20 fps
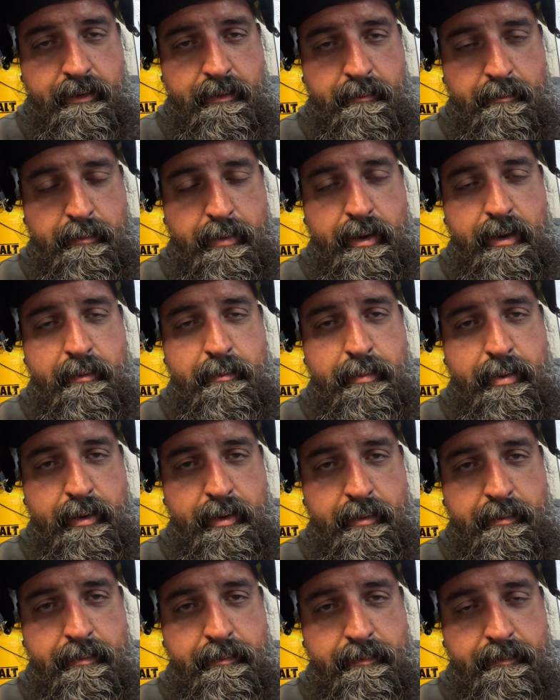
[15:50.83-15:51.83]
bird
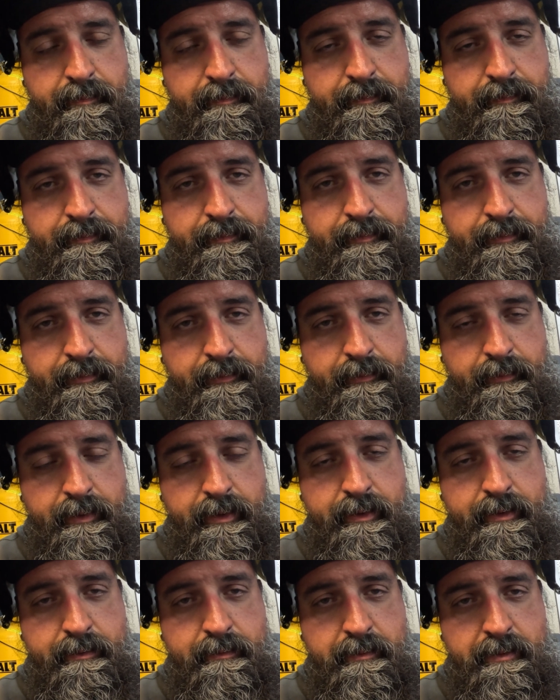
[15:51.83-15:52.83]
poop
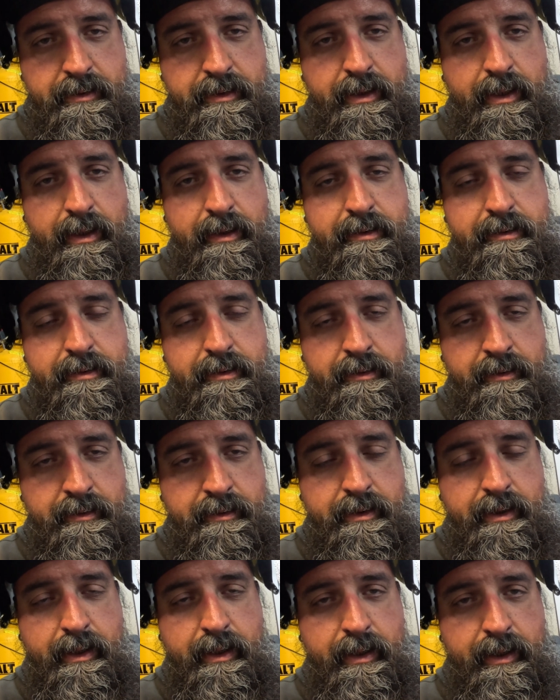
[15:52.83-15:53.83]
with sticks
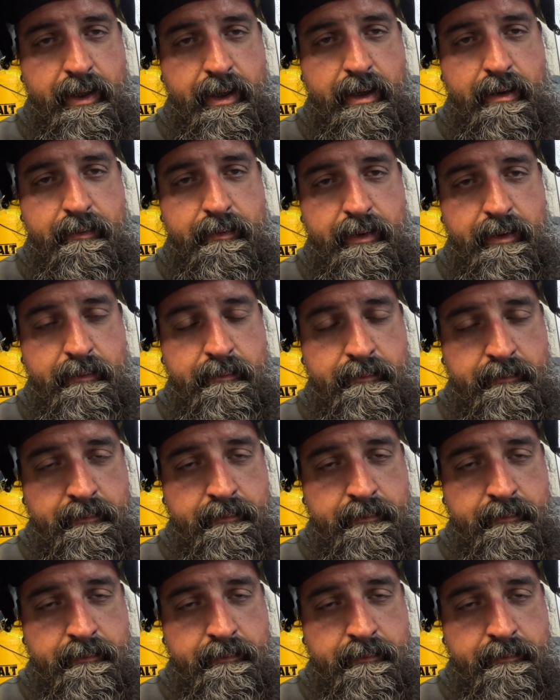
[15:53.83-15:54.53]
sticking out of it.